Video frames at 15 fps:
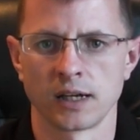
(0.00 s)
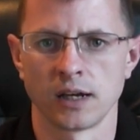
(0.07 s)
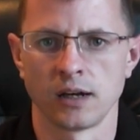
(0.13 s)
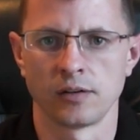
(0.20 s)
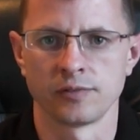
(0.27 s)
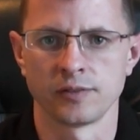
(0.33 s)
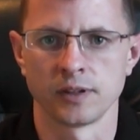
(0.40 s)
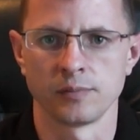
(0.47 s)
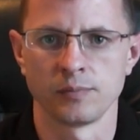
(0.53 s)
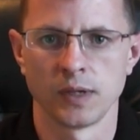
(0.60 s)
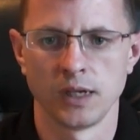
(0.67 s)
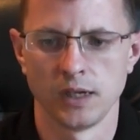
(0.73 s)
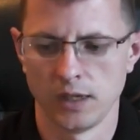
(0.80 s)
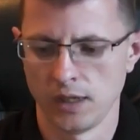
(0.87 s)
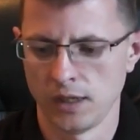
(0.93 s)
I get off it.
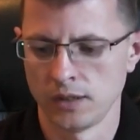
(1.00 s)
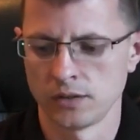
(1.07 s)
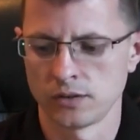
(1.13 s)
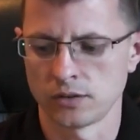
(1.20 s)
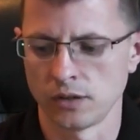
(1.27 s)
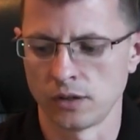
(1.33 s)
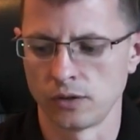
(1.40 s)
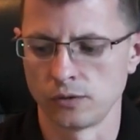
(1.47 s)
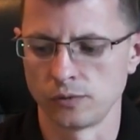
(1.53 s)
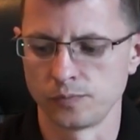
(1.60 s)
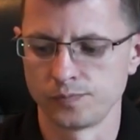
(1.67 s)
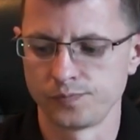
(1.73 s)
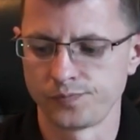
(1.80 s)
So